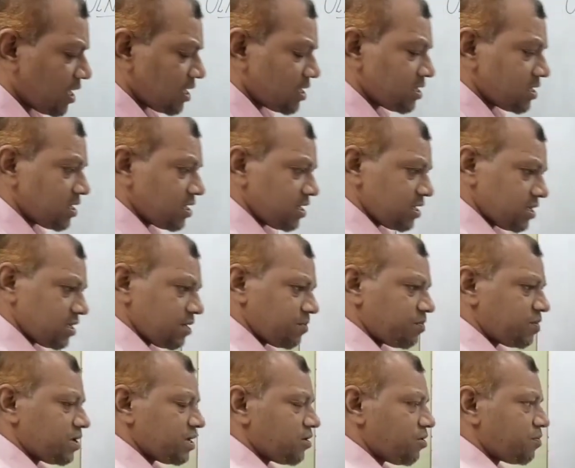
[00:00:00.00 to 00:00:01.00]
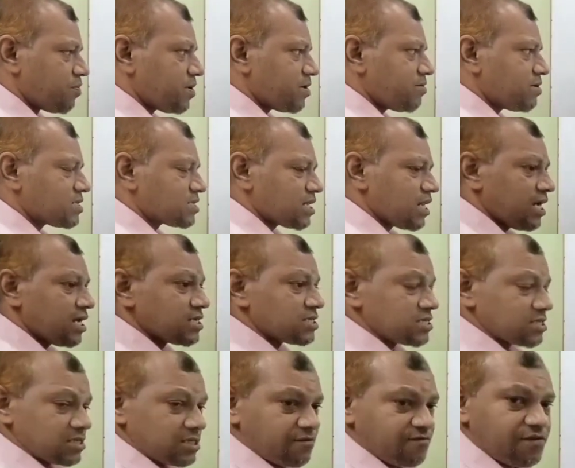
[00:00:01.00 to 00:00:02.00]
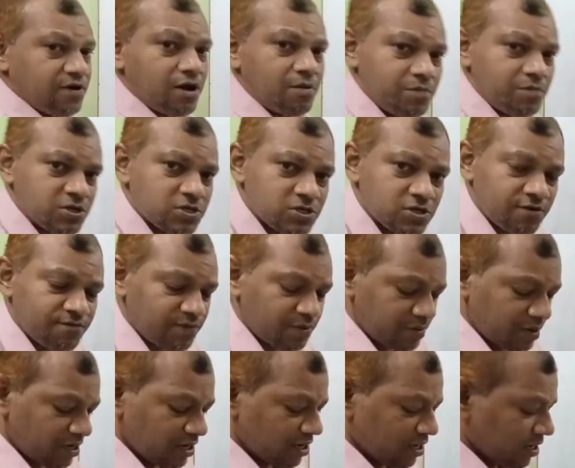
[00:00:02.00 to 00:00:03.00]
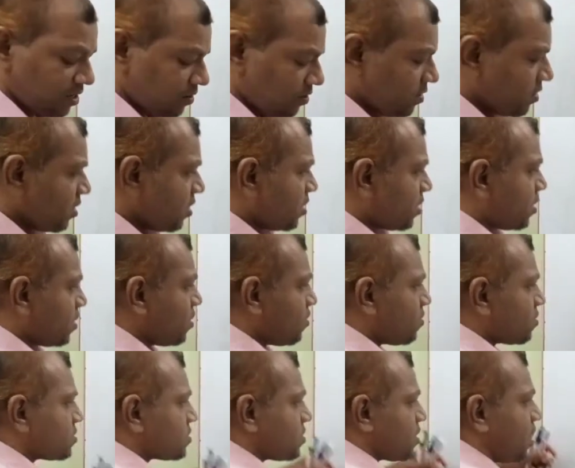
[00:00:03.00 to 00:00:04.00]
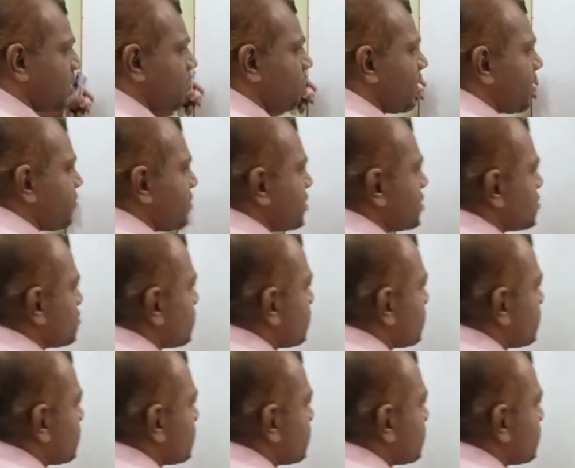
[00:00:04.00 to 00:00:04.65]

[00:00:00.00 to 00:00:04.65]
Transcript: in our previous class in the formation of the medial nerve. Now I just